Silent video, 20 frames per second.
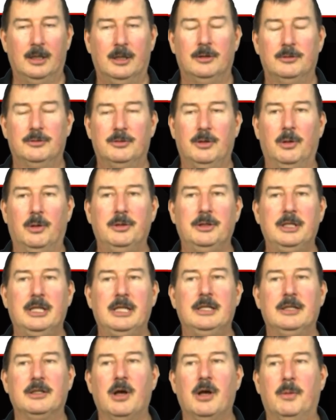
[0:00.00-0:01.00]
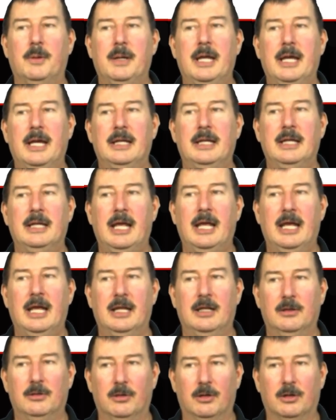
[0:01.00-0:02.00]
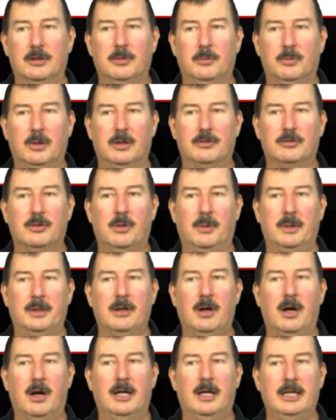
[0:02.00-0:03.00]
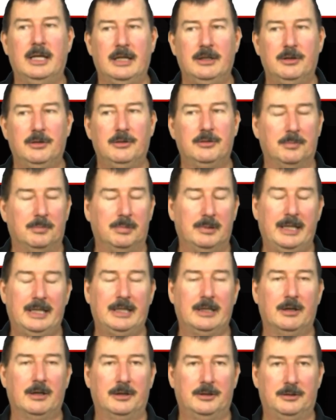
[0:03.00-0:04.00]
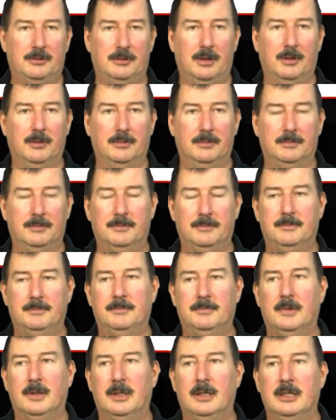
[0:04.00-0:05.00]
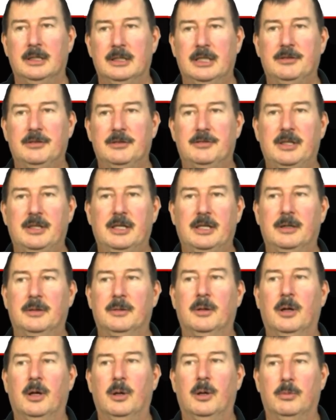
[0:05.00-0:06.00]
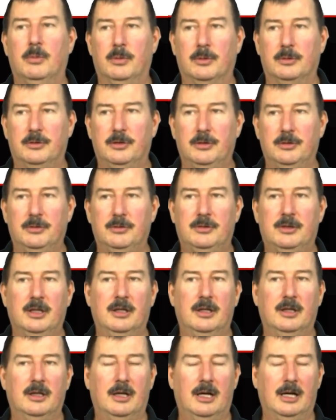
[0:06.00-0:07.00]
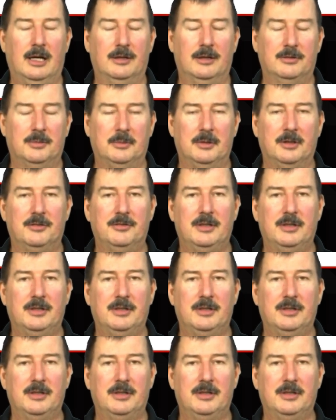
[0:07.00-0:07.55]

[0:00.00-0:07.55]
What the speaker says: So you need to go in and look at what's going on and do some planning on your own. This here will do some of the